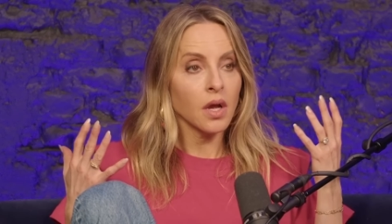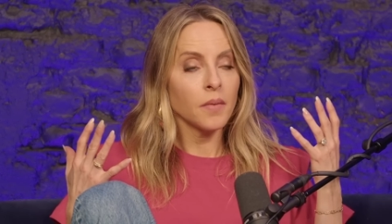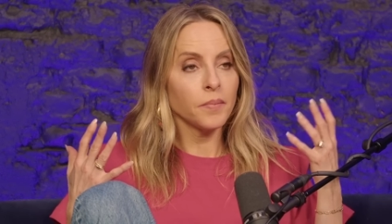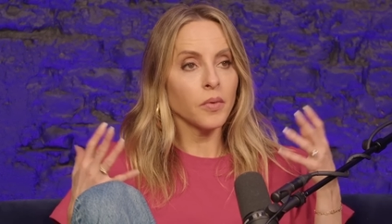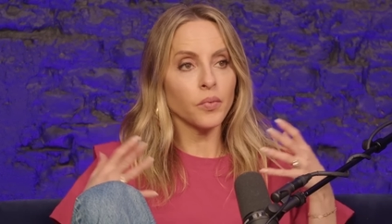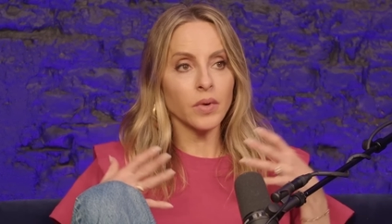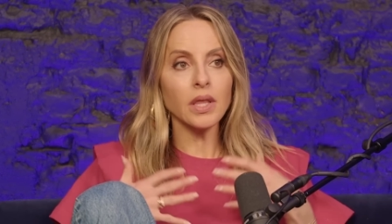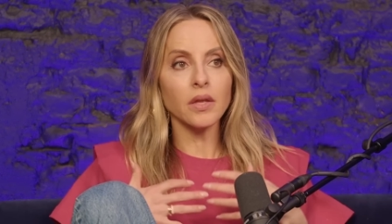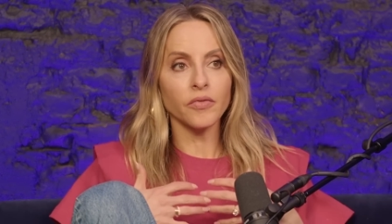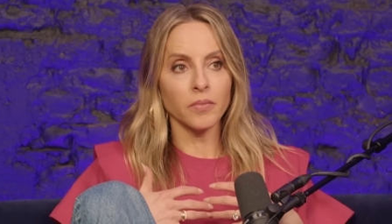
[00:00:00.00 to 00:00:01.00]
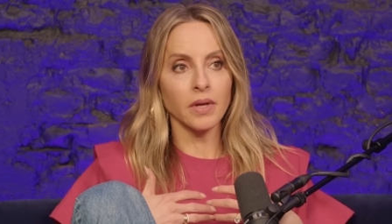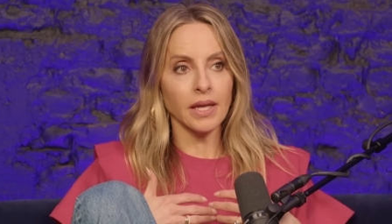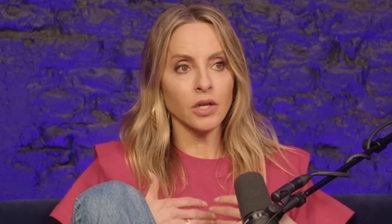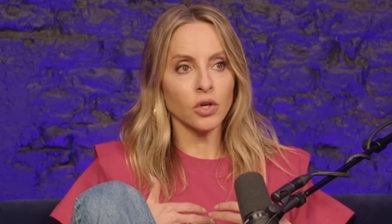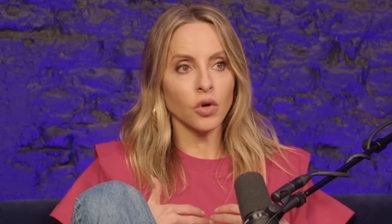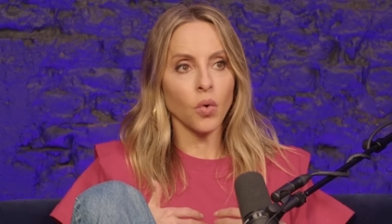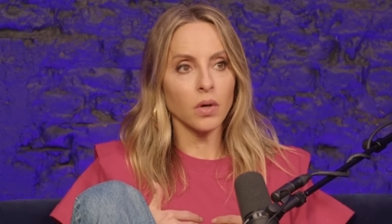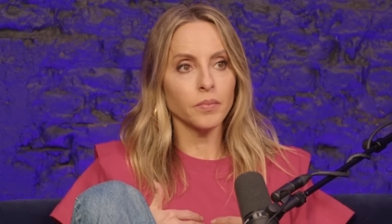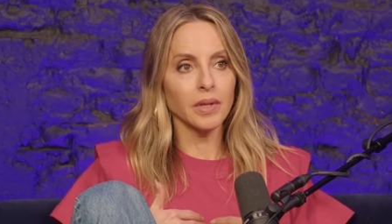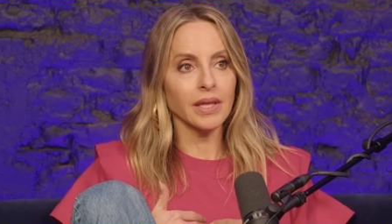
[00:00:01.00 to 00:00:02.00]
mm-hmm. but really from an inner
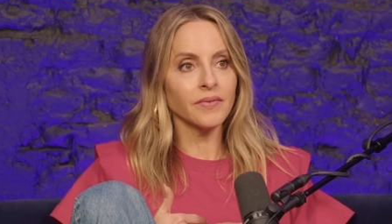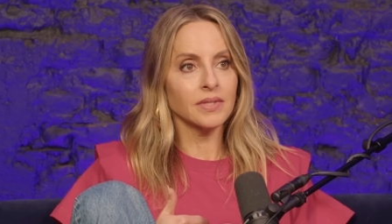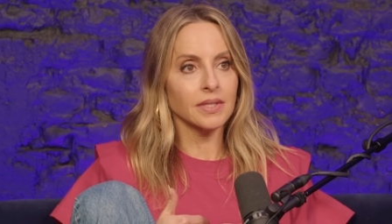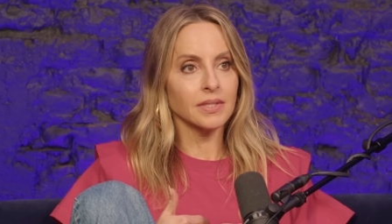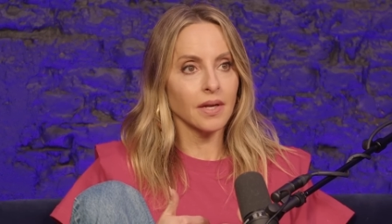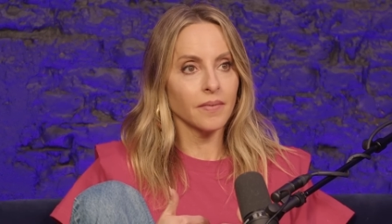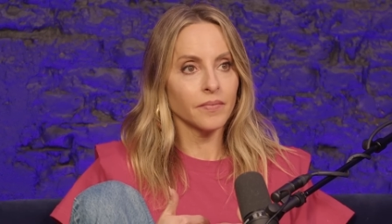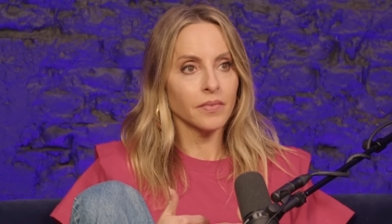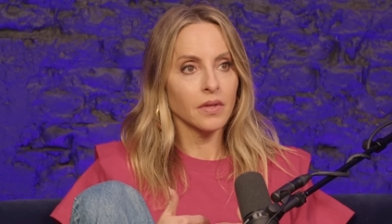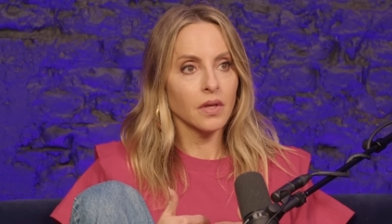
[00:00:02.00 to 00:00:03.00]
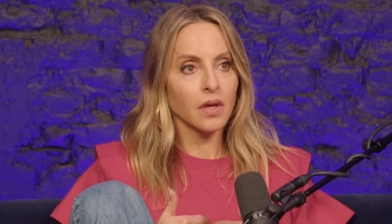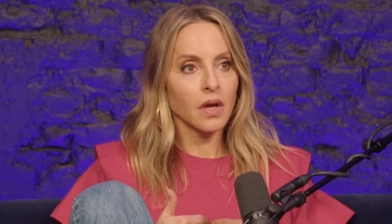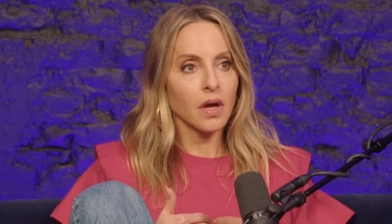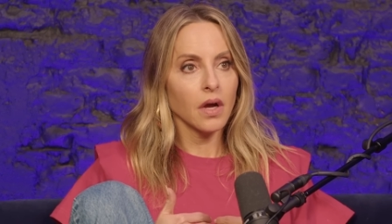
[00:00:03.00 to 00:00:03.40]
core belief system. For sure.